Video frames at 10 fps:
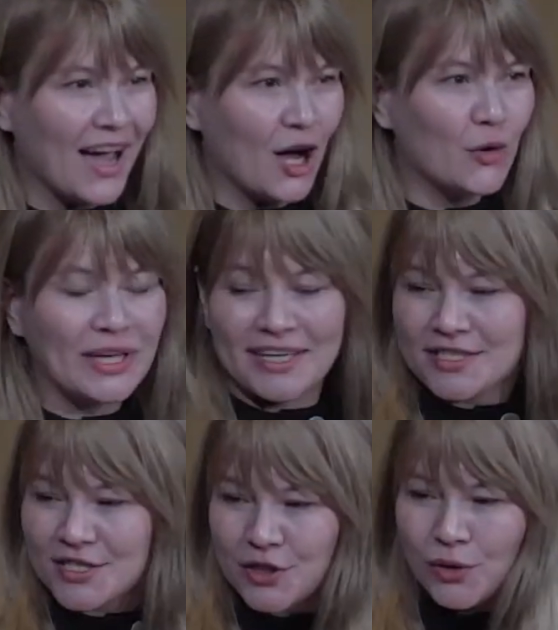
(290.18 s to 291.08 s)
Okay,
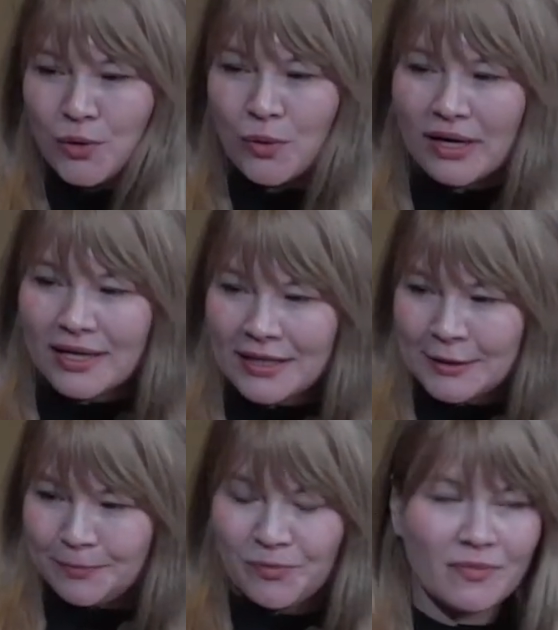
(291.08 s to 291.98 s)
so
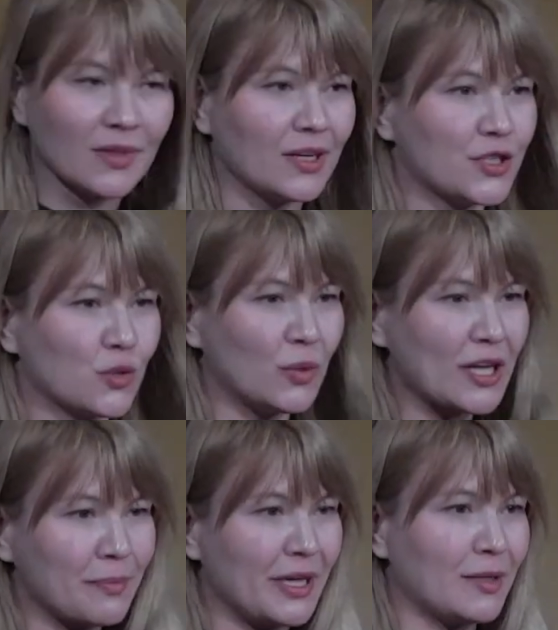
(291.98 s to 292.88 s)
So what
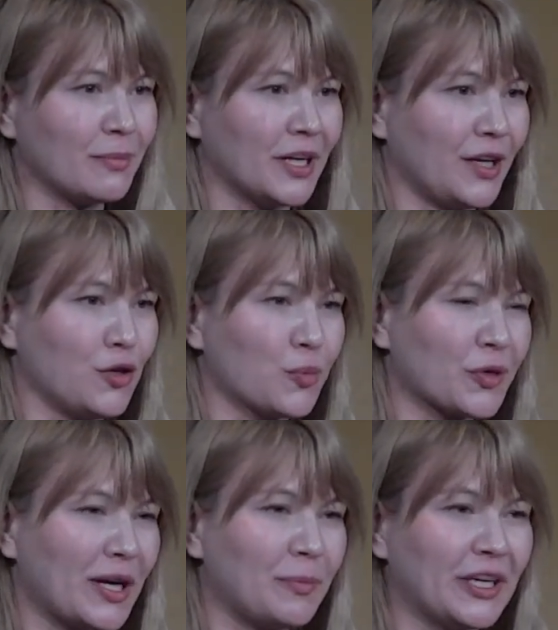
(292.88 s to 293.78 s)
I mean by, you know,
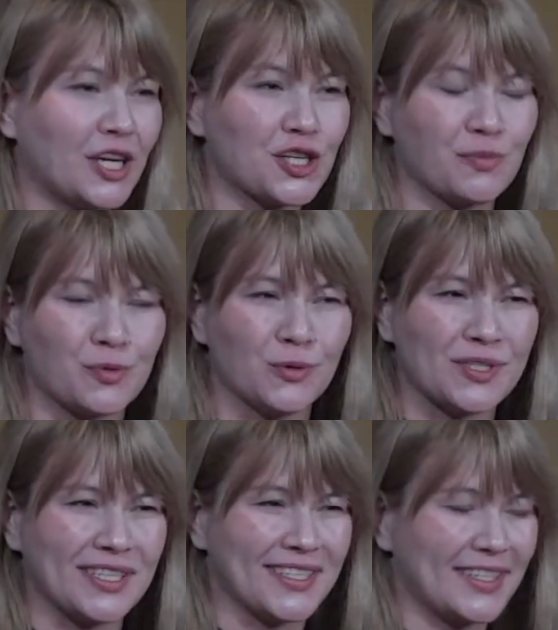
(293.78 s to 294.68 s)
pre-application
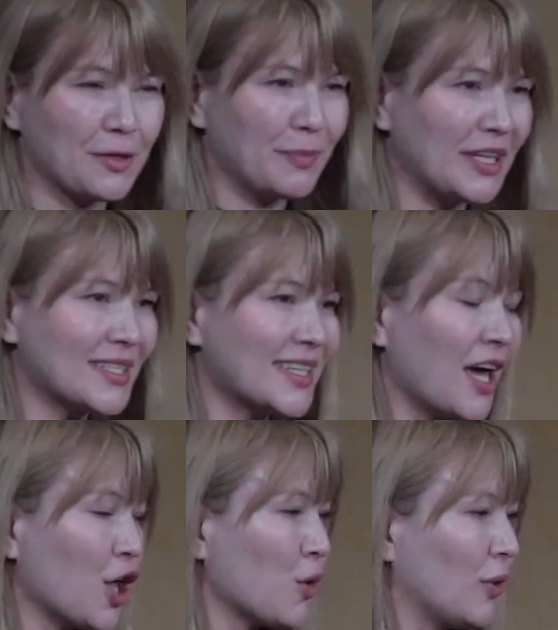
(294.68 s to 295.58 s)
process, that means
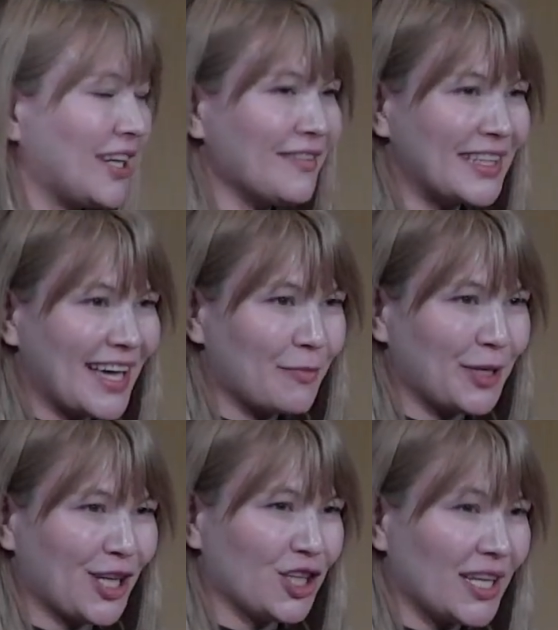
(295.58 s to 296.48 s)
whenever the
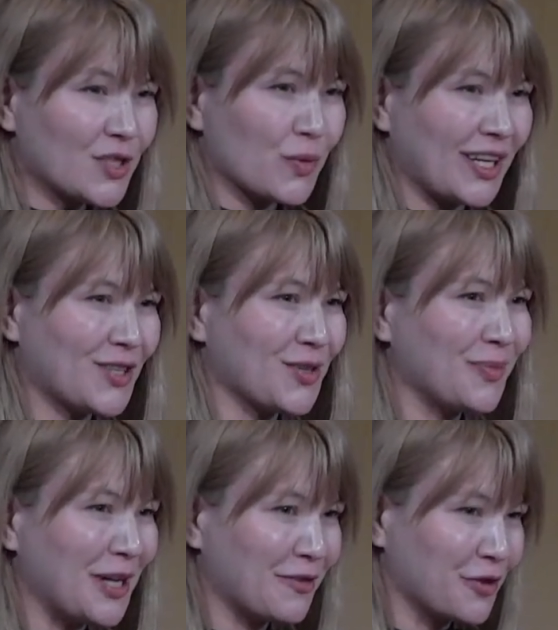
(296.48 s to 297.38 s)
applicant is ready to
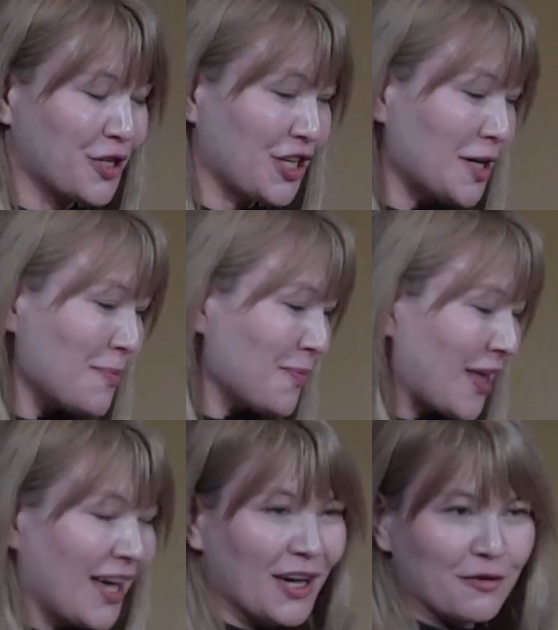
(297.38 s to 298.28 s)
apply for a job,
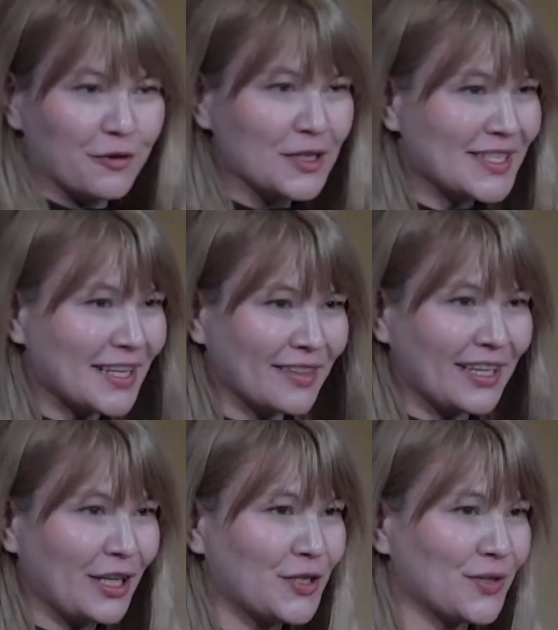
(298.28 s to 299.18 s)
first thing they
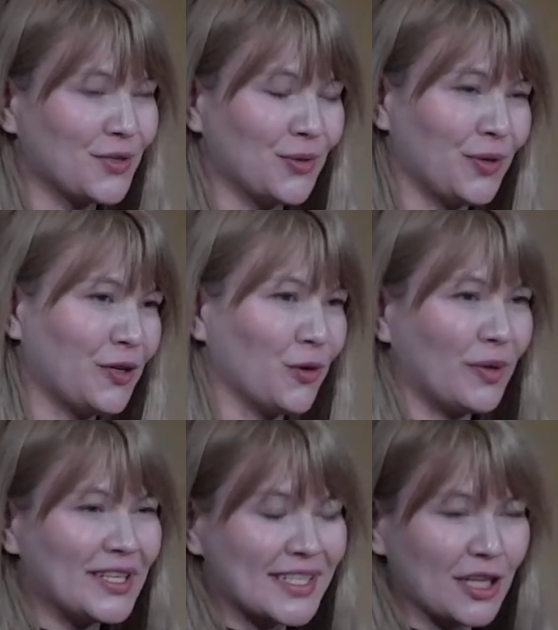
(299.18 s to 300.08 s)
need to do, you know,
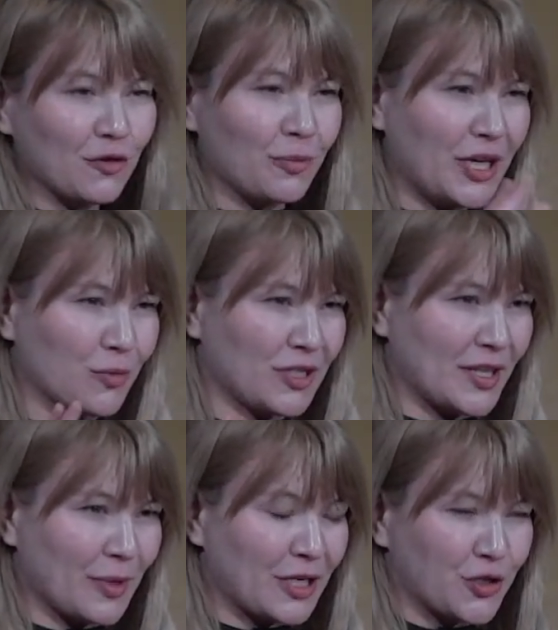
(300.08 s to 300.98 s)
instead of being
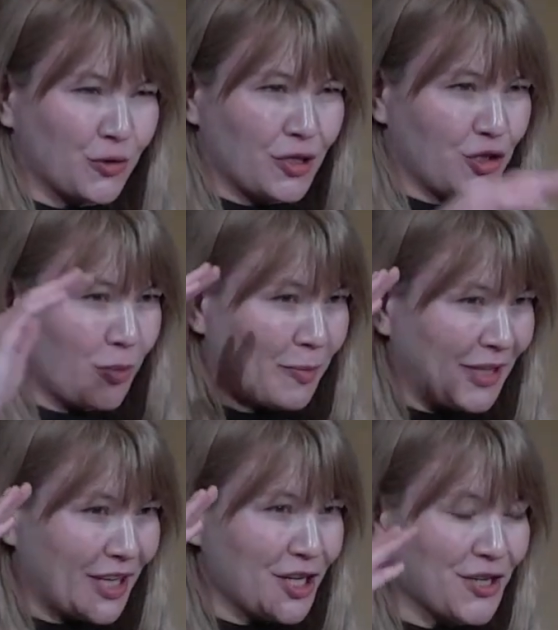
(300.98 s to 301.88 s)
redirected to the job
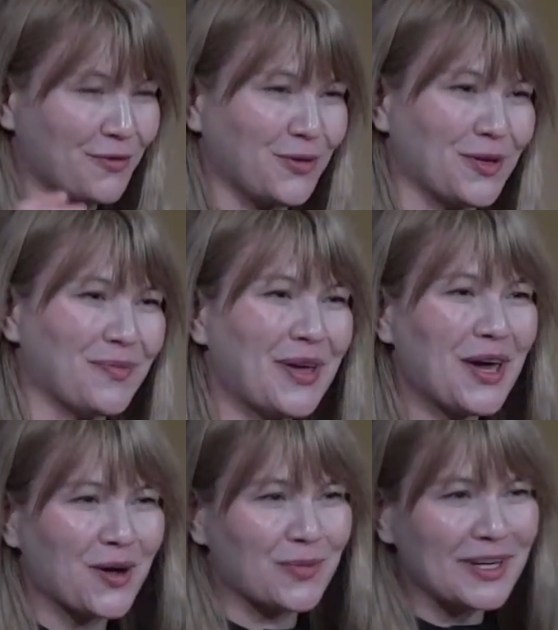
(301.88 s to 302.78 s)
application form,
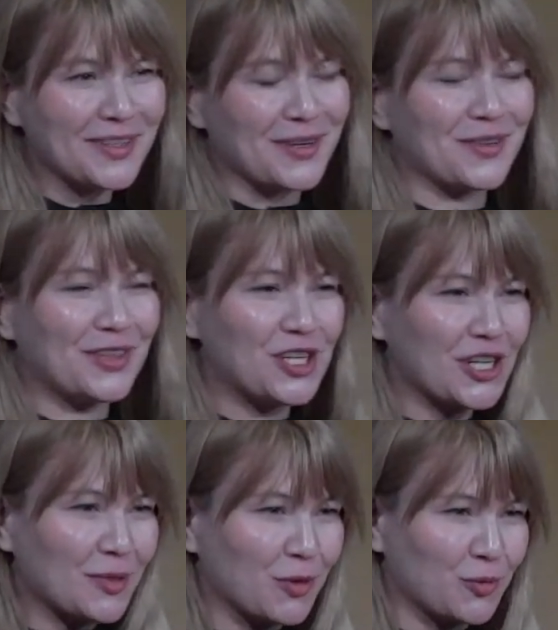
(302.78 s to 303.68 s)
rather the
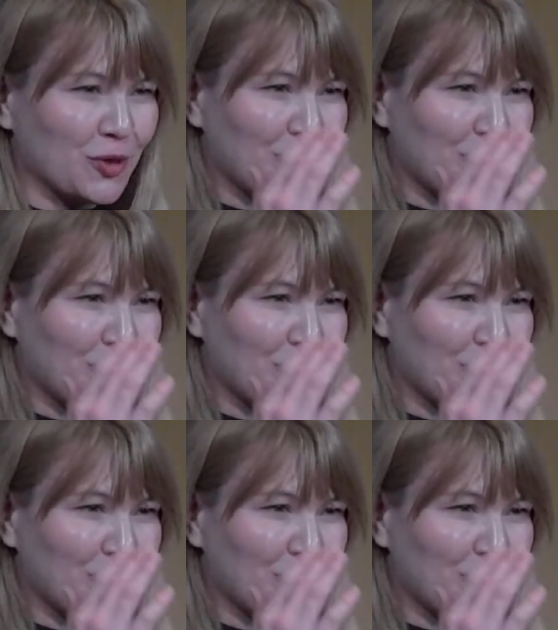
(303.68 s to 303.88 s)
chatbot will